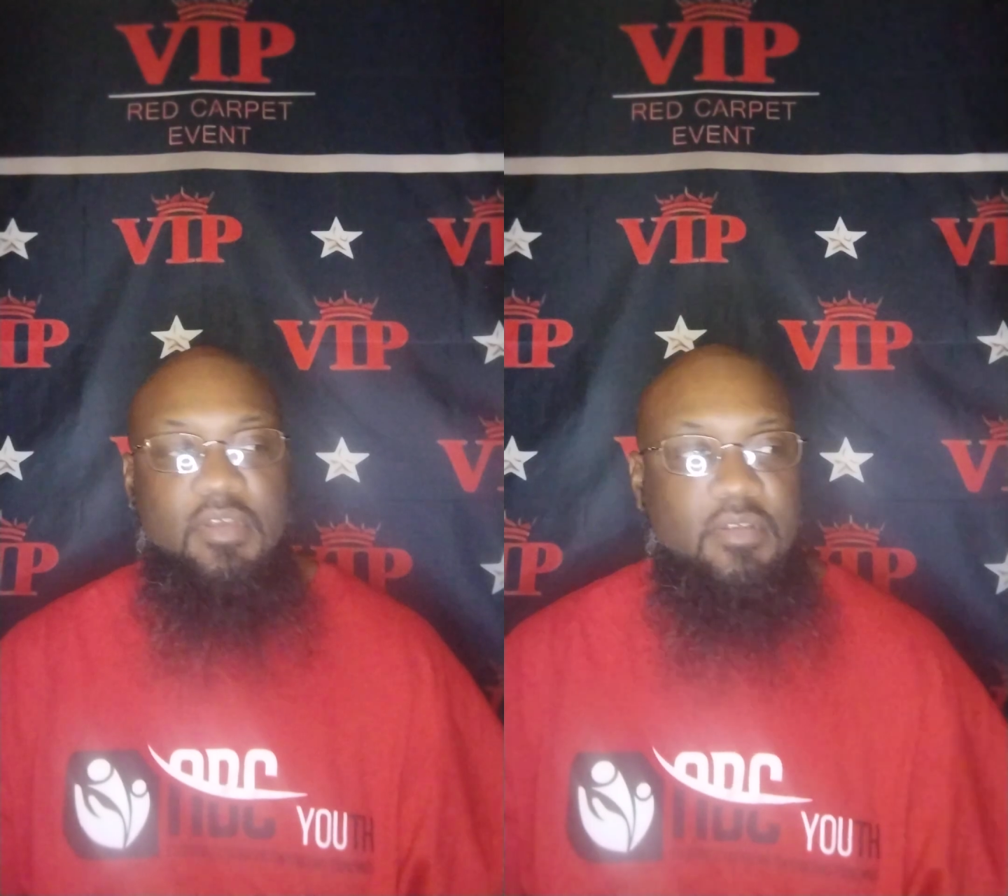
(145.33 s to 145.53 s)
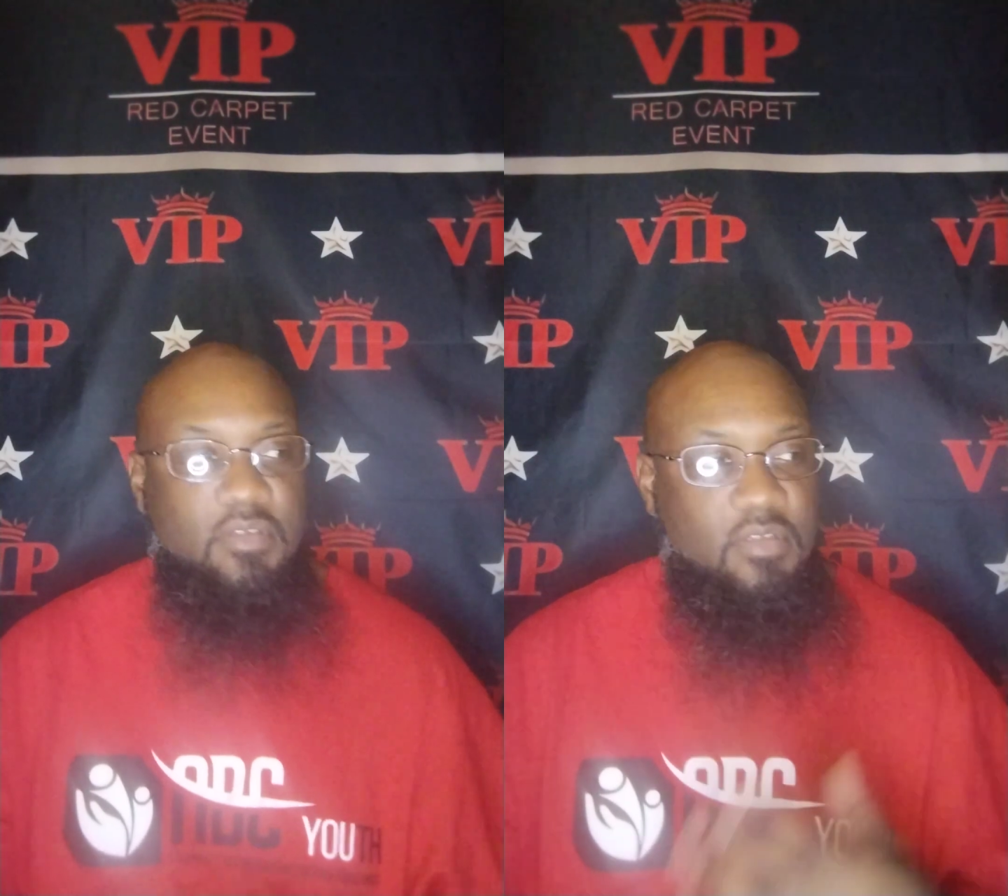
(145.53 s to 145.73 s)

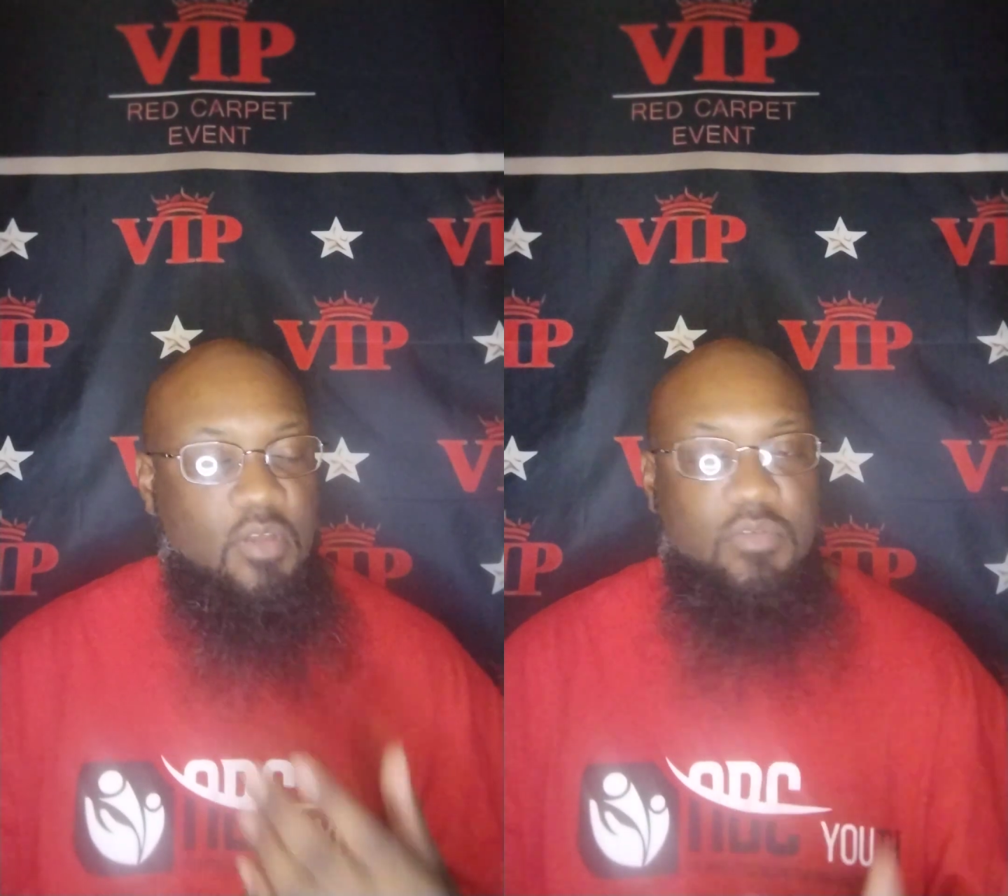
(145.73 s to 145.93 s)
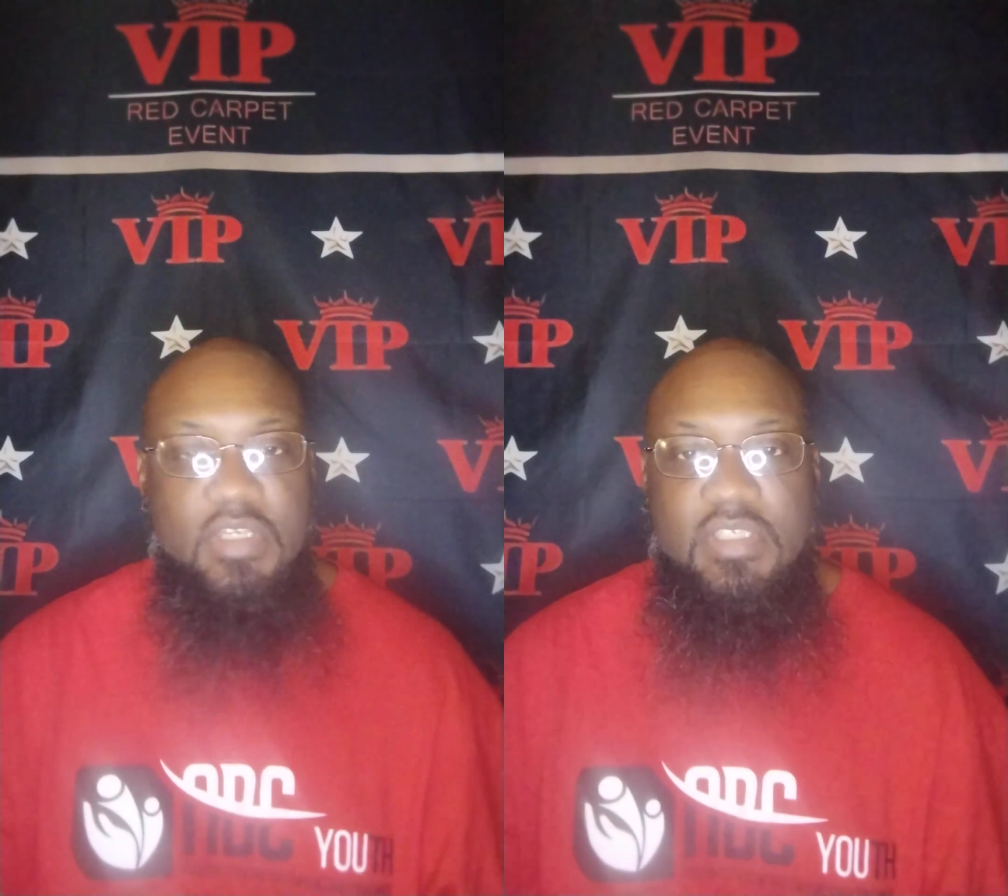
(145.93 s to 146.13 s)

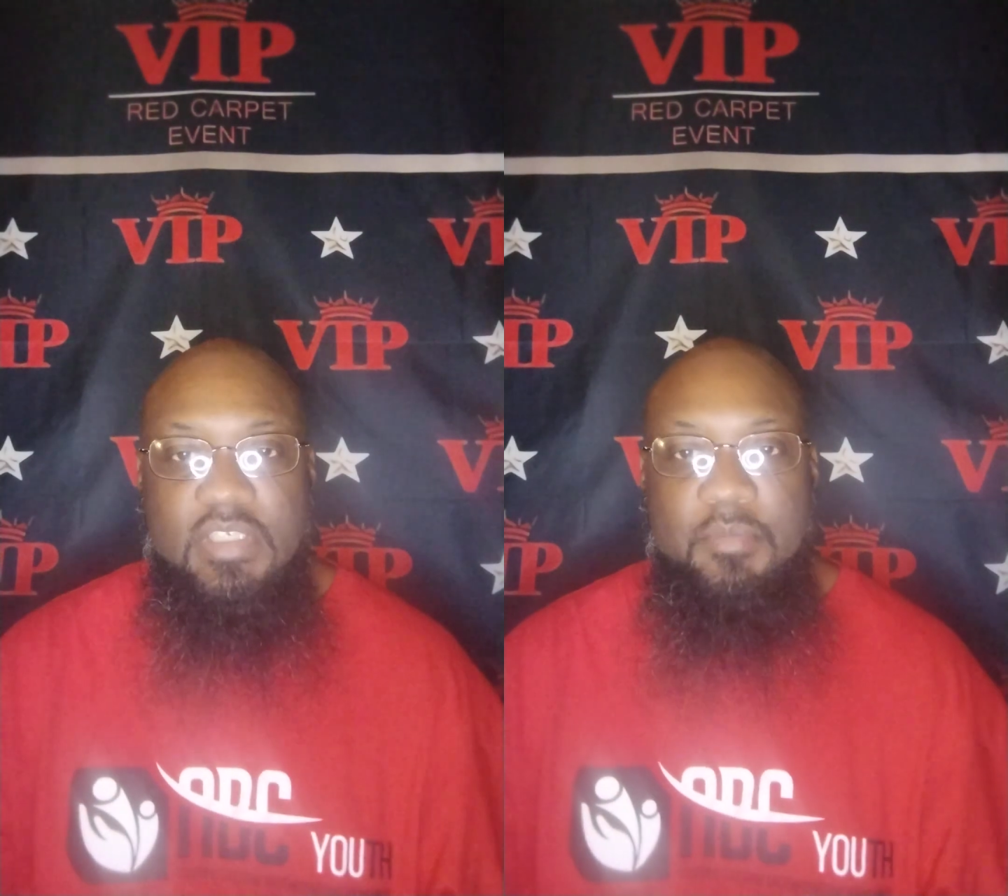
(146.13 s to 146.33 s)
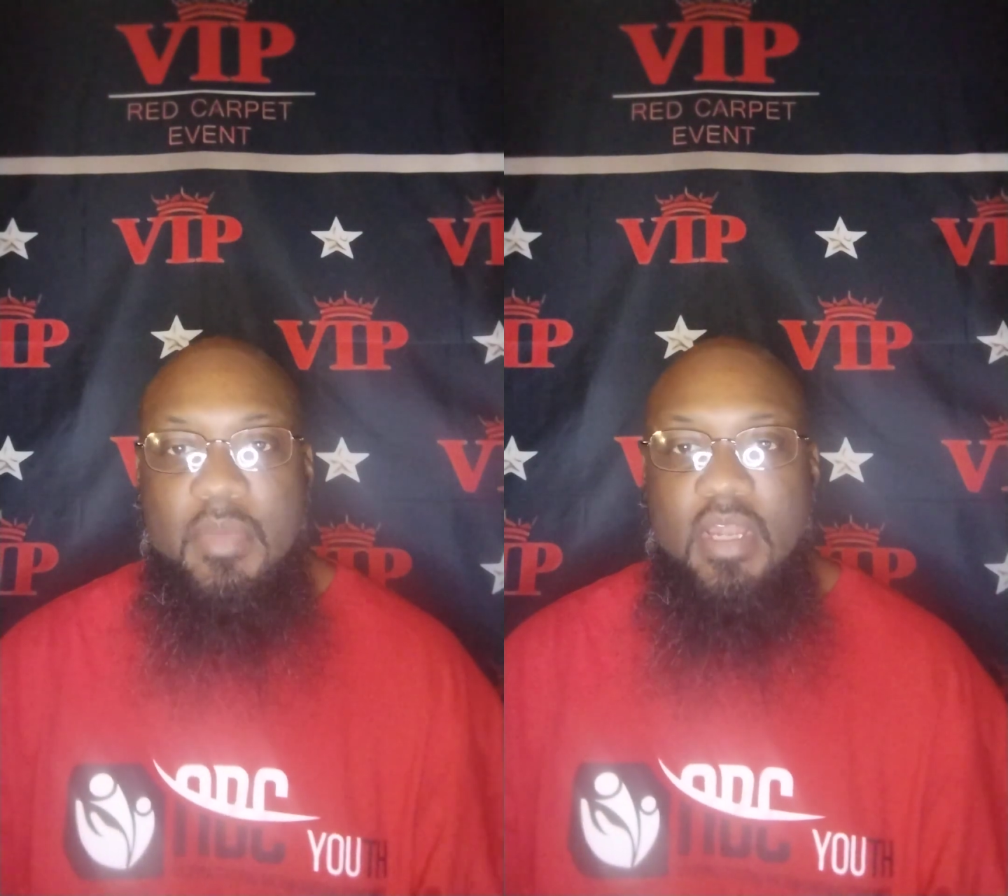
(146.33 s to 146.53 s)

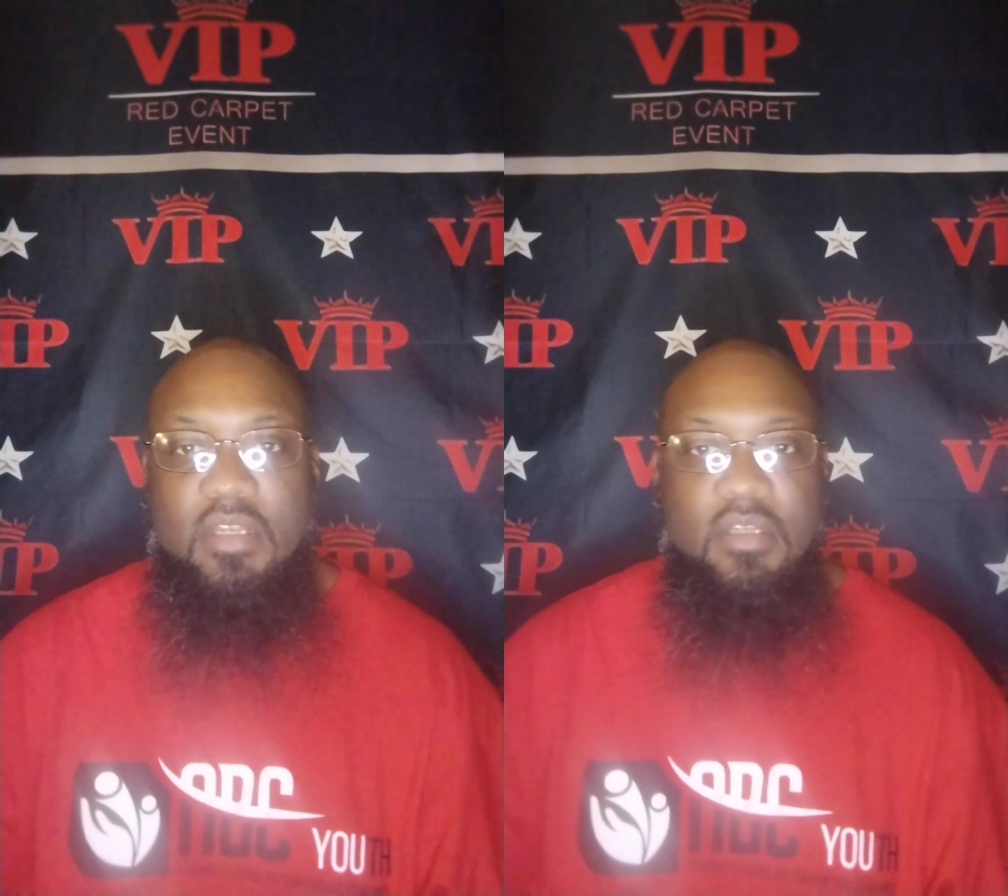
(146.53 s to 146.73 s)
decent amount